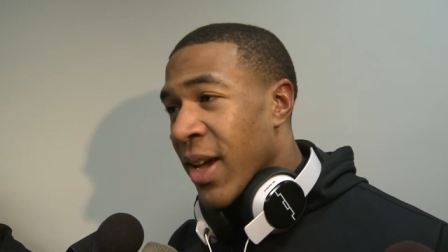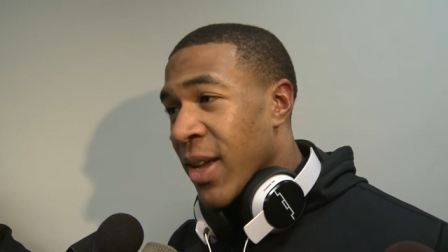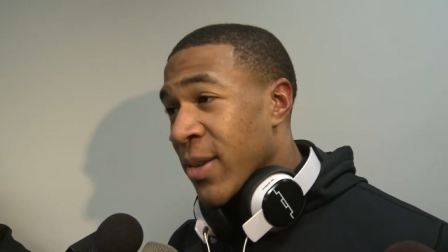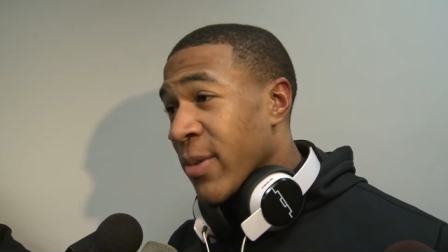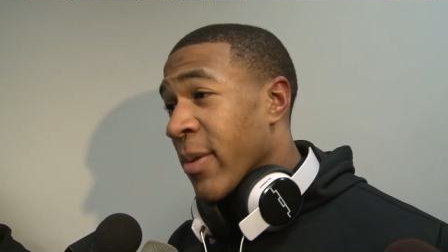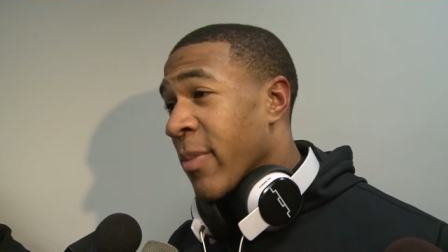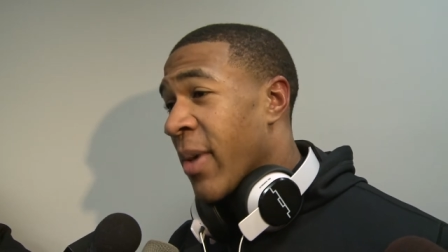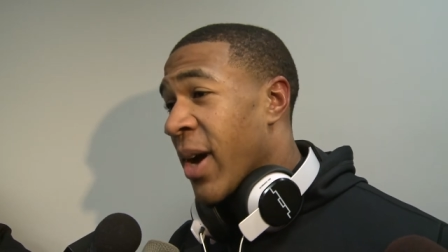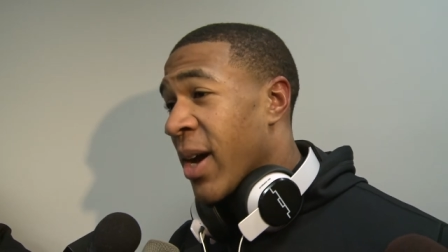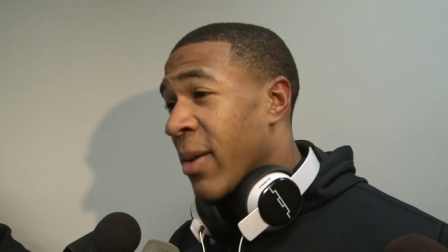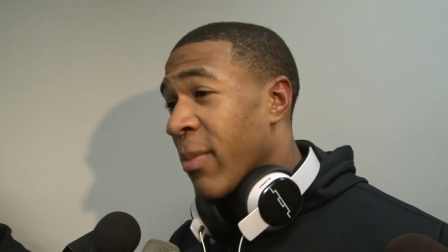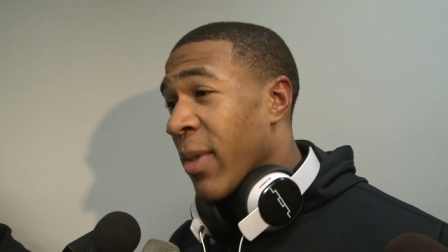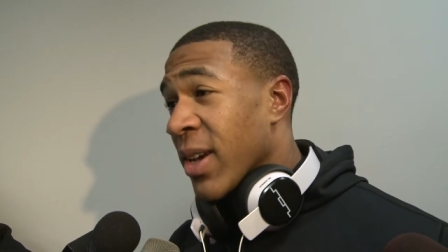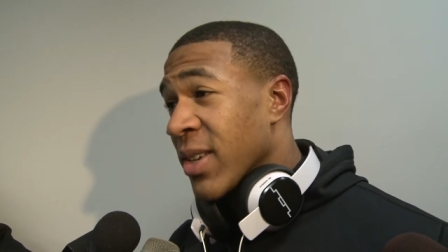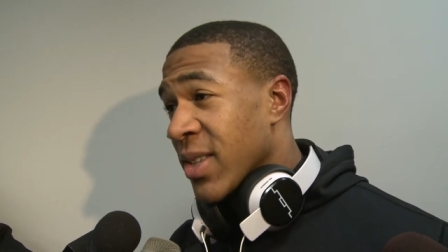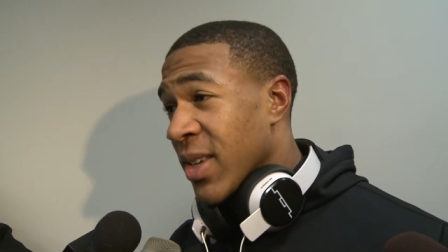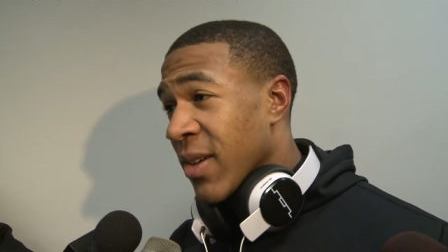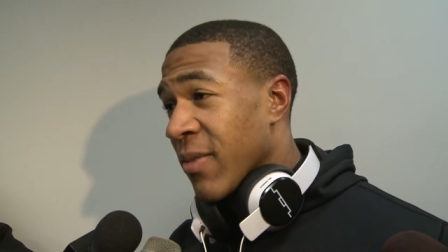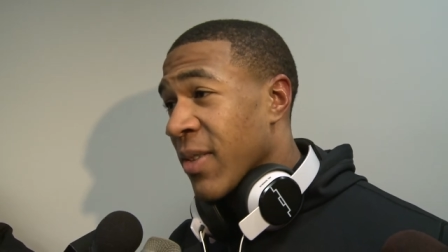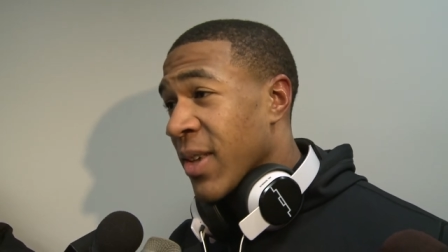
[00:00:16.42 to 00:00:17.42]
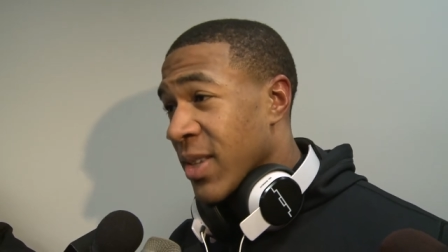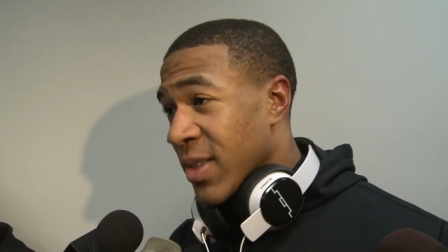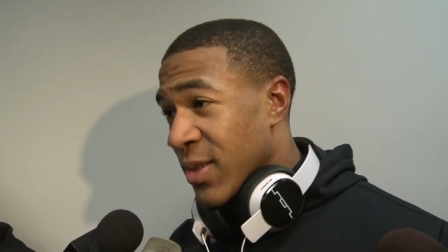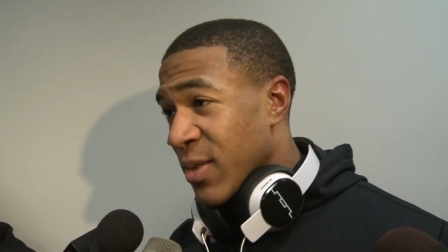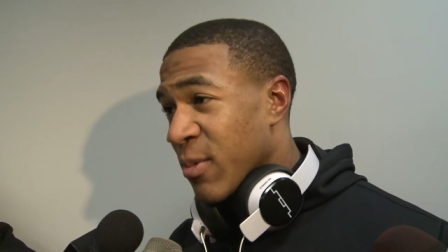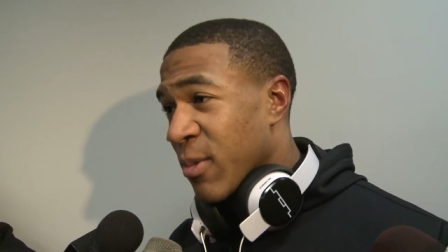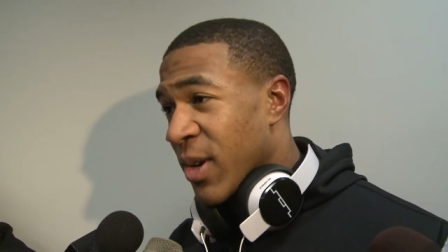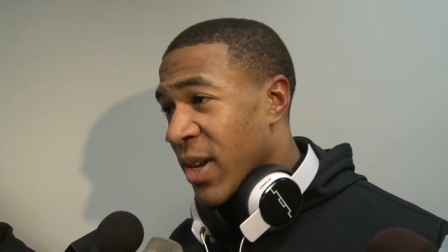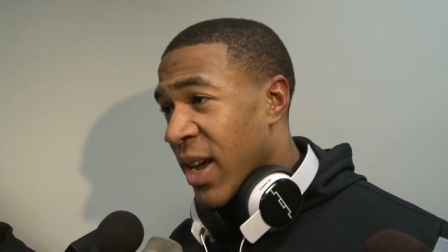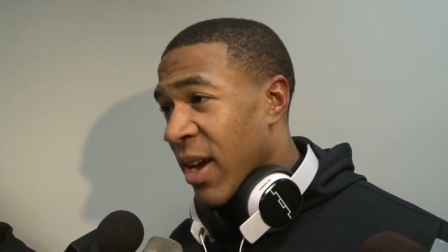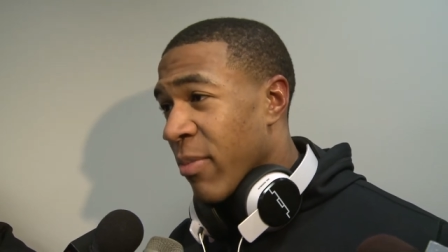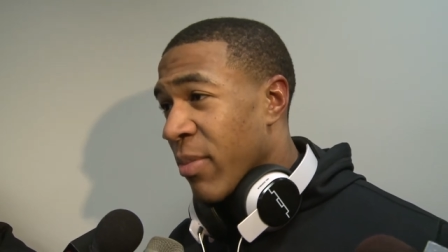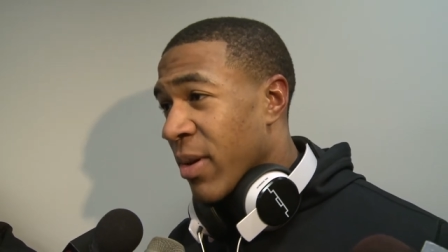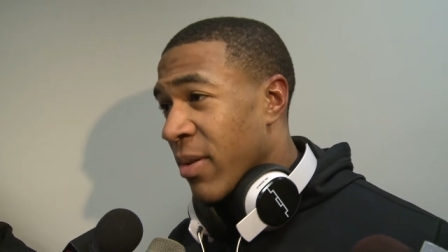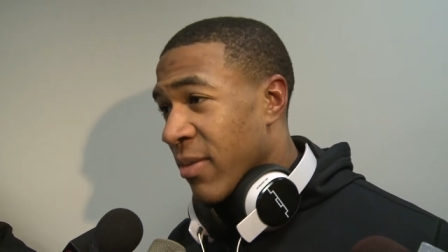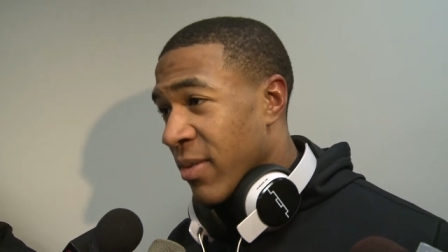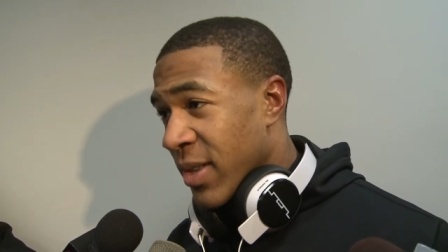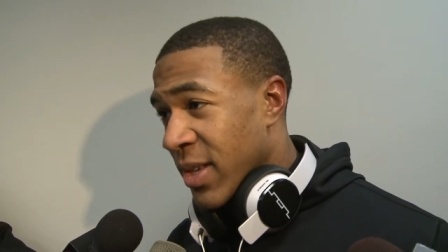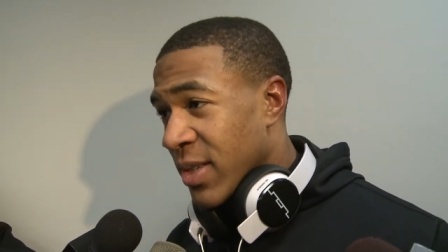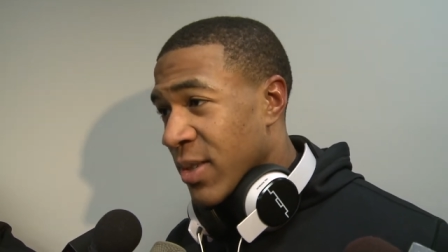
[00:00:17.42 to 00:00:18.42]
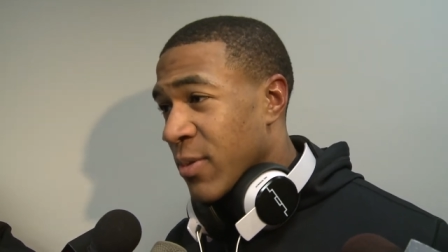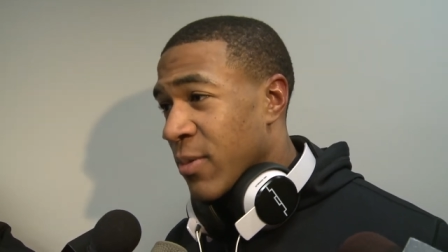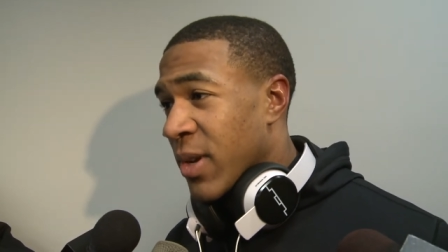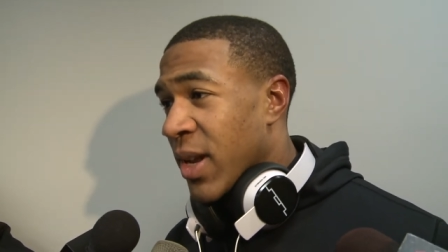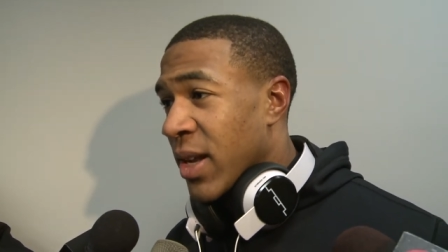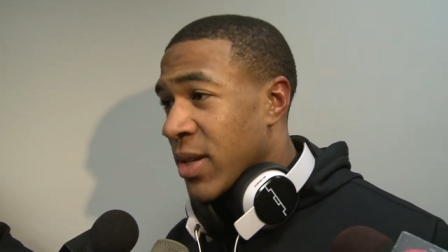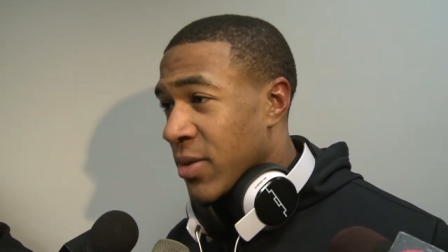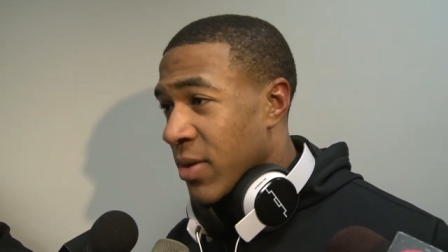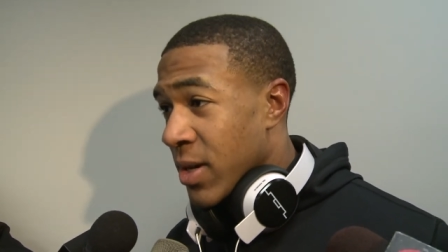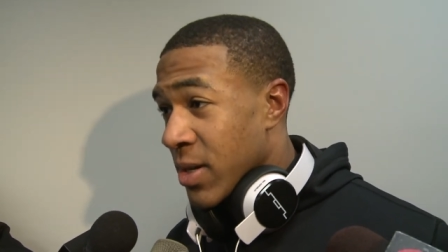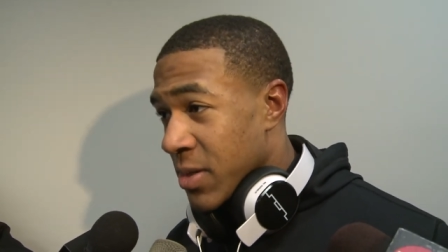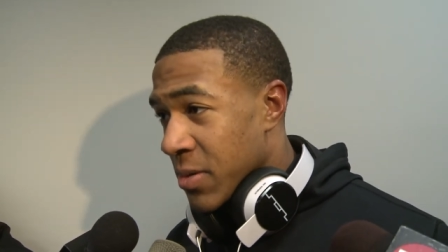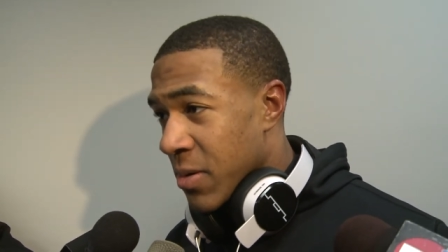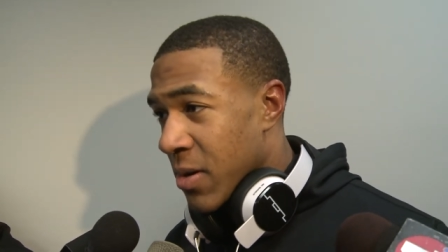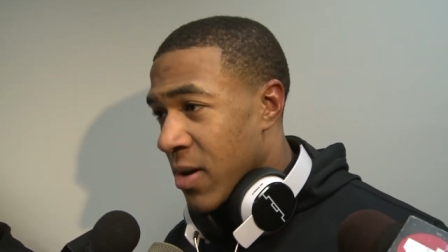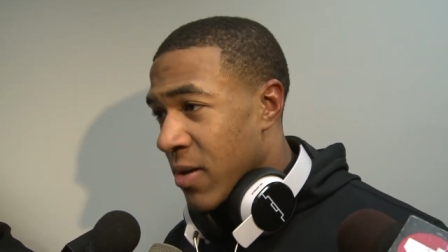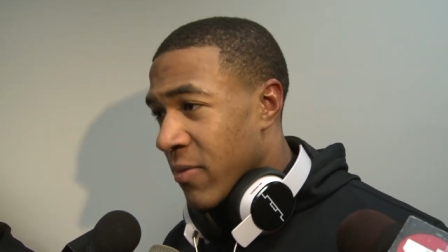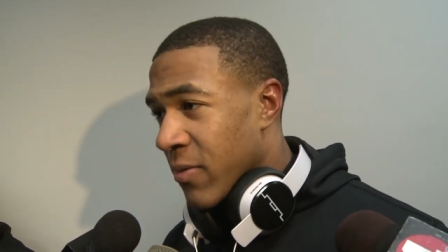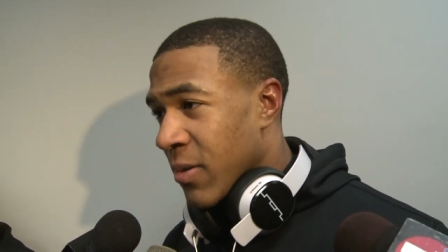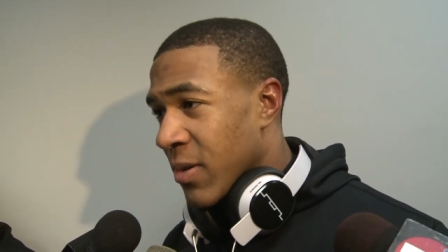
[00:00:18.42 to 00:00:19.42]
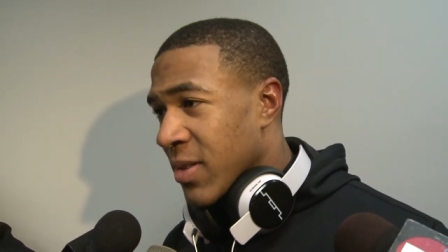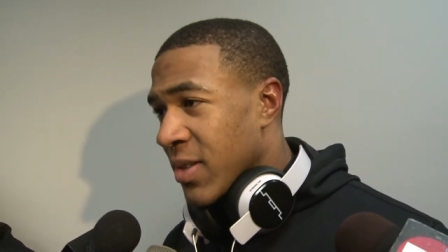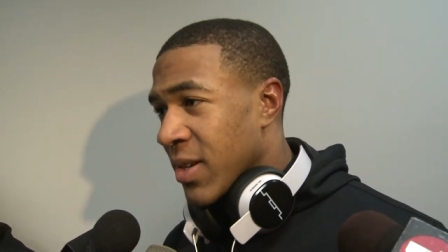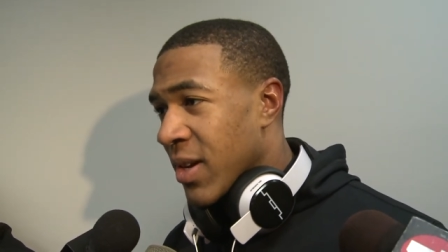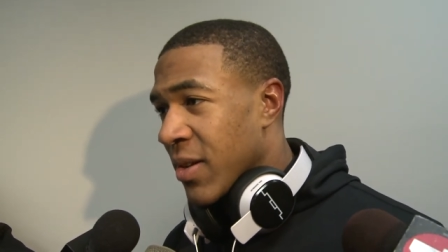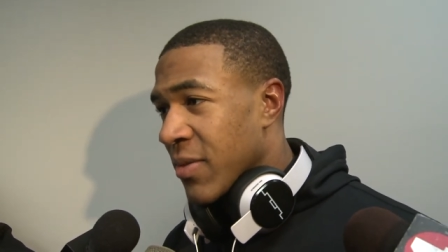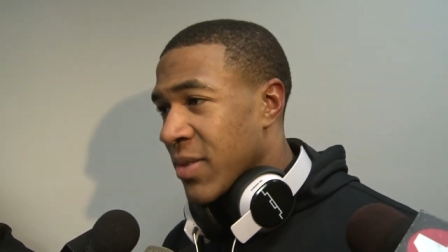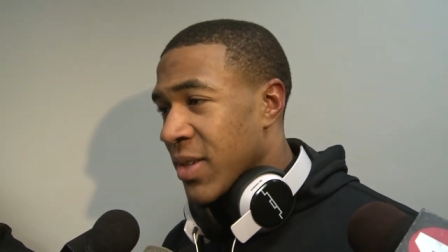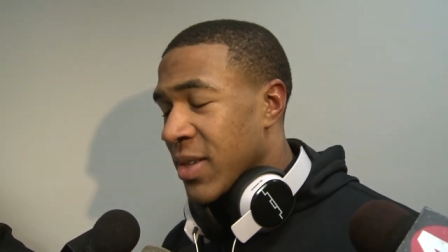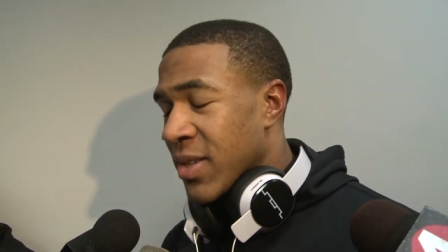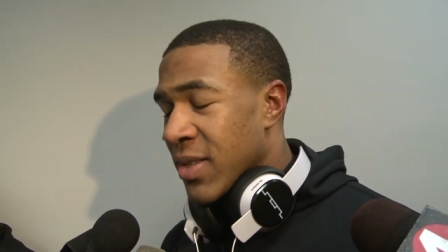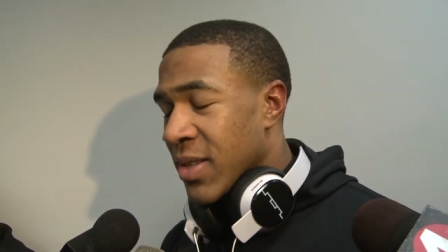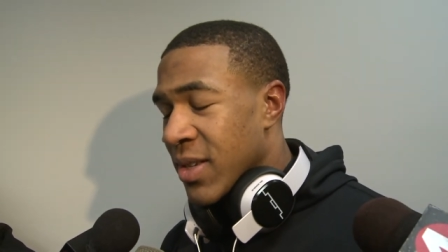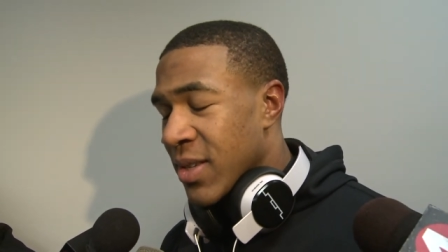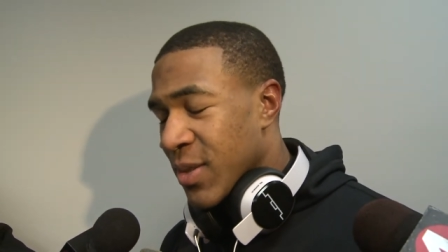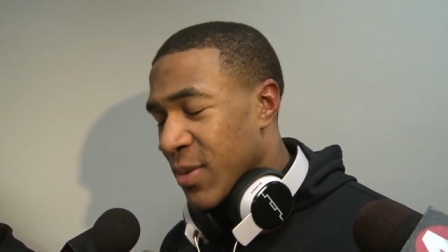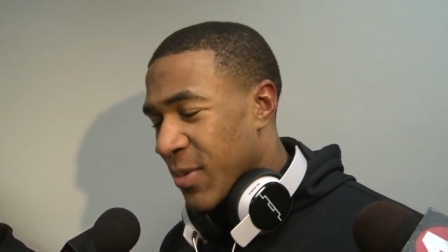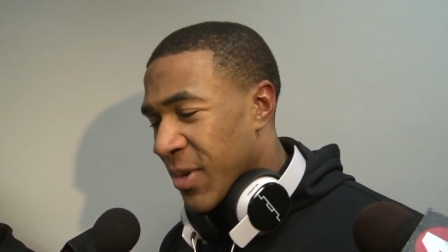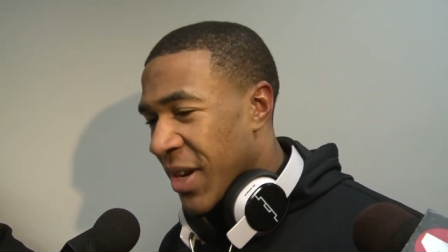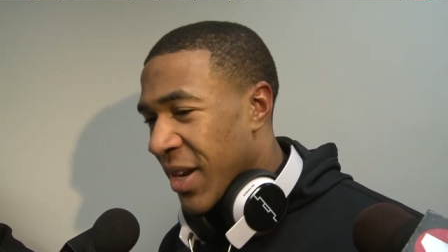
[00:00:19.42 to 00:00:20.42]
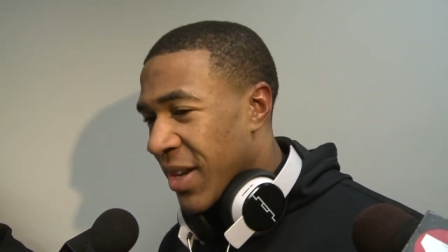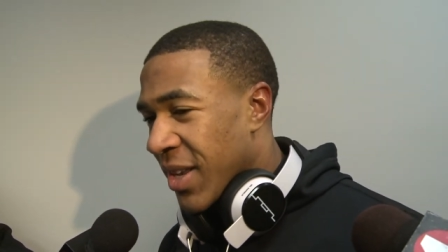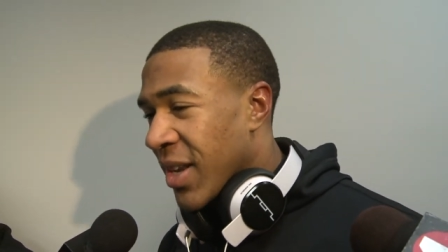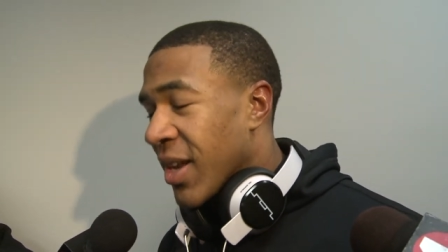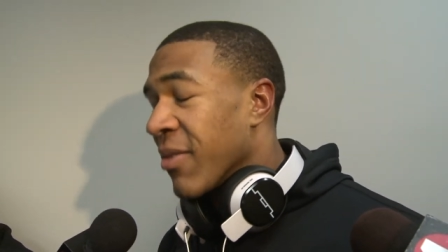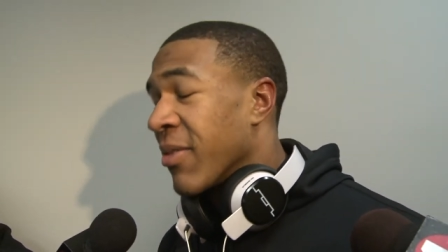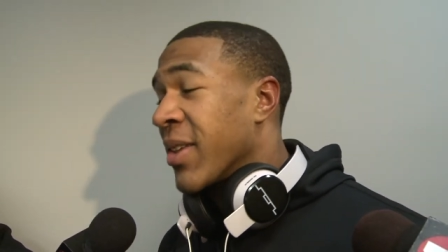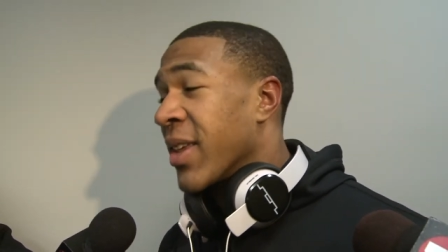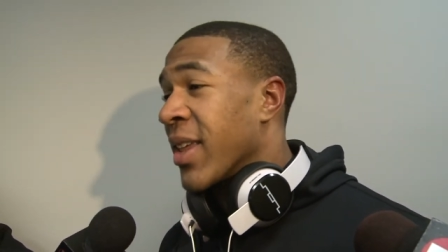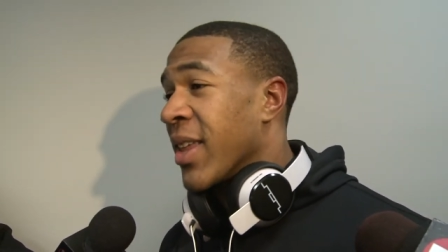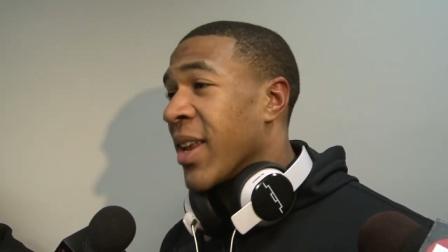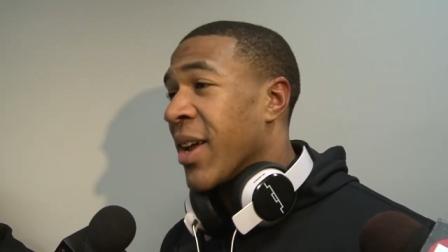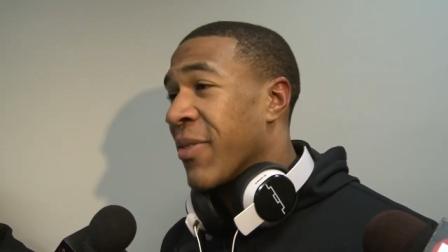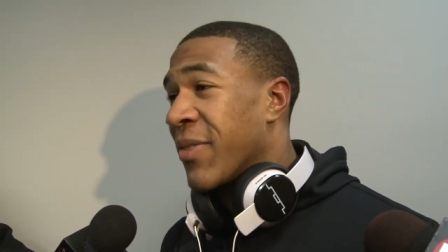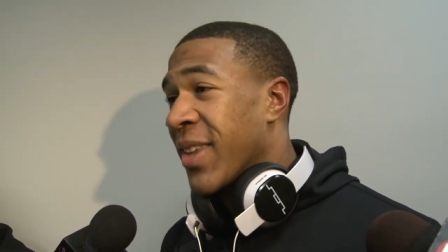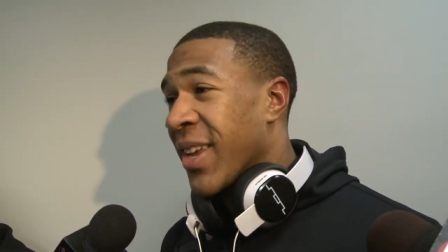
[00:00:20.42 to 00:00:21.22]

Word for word: to remind myself this is what I've been, this is what I trained so hard for in the offseason. This is what I did everything that I've